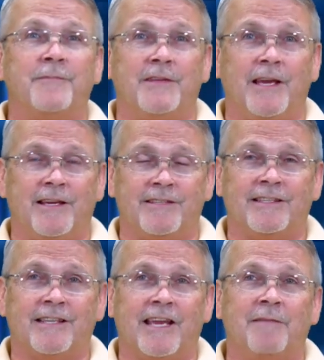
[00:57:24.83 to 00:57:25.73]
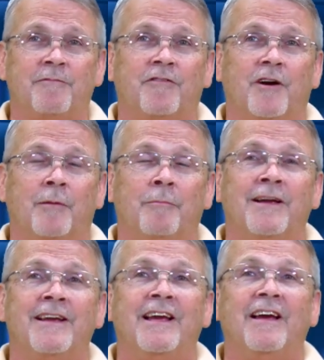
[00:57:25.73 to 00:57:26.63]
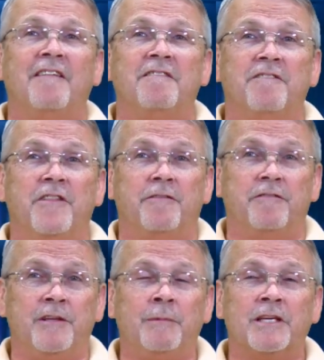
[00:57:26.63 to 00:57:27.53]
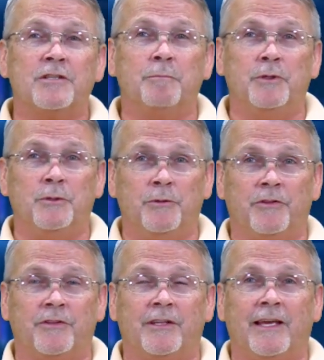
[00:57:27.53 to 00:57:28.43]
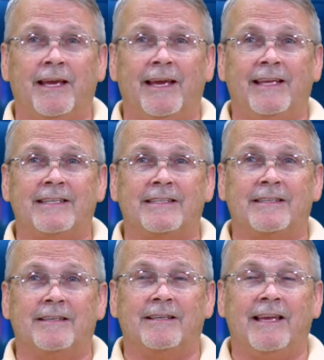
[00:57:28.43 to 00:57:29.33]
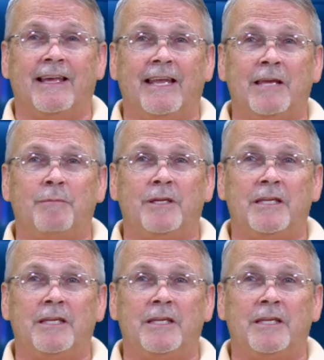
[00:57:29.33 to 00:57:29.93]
Yes, it came from the vMix booth at NAB